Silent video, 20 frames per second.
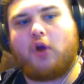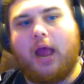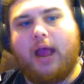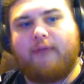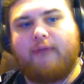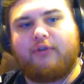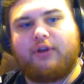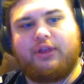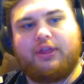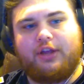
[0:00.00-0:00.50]

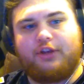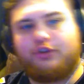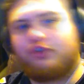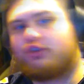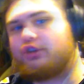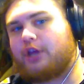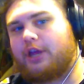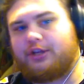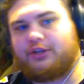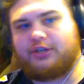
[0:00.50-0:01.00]
everything
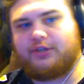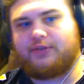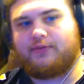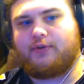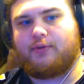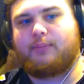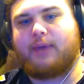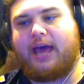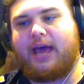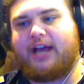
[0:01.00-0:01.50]
changes for
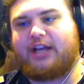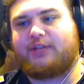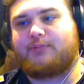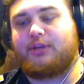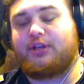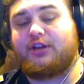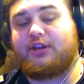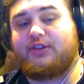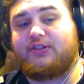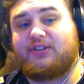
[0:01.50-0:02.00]
Max,
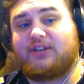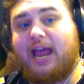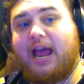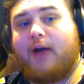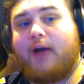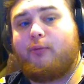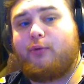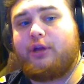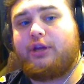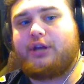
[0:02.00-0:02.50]
because
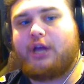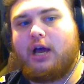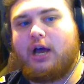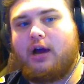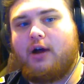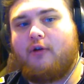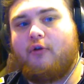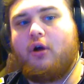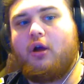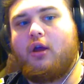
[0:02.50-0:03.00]
now we
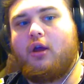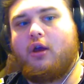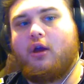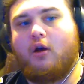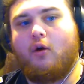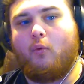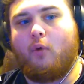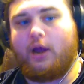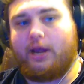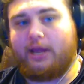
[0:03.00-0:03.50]
know
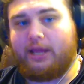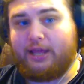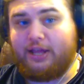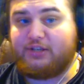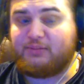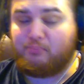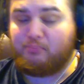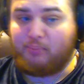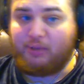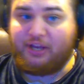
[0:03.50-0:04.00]
what
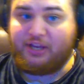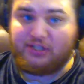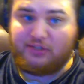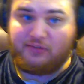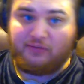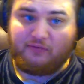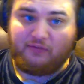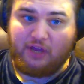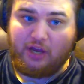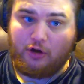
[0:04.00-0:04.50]
his
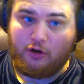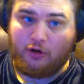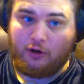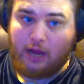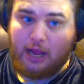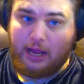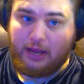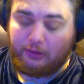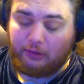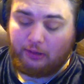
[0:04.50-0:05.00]
biggest fear
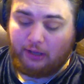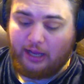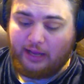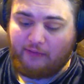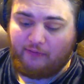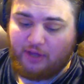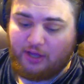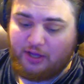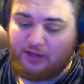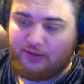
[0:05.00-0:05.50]
in
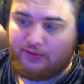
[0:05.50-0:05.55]
life is.